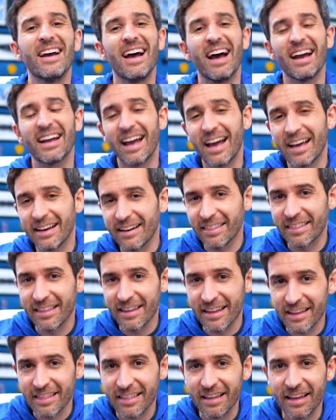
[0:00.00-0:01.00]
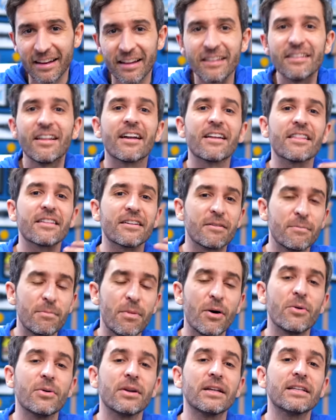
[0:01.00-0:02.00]
I kind of think that a lot of the
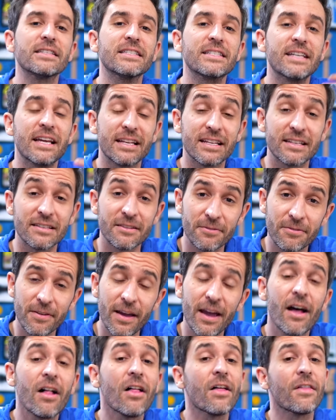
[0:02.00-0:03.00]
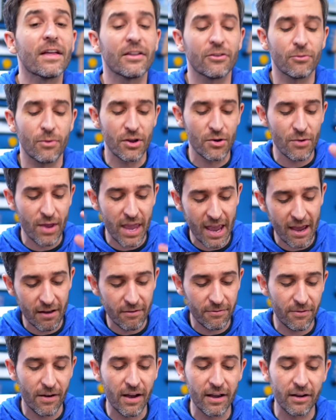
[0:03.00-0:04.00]
components tended to fail, and that's why you
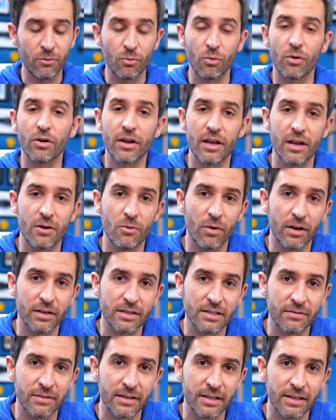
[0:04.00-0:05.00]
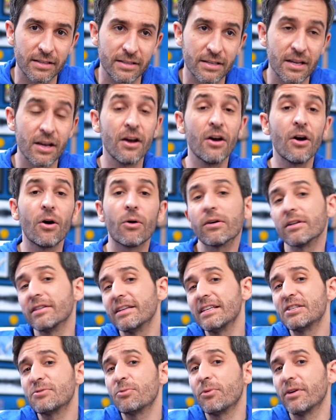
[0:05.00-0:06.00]
can't find working ones of these, or at
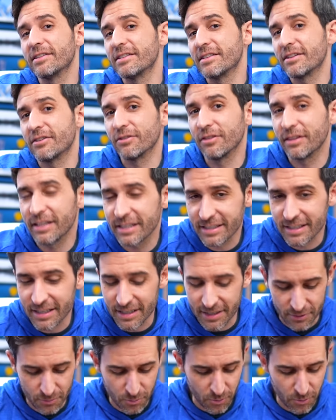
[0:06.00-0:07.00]
least ones that are listed as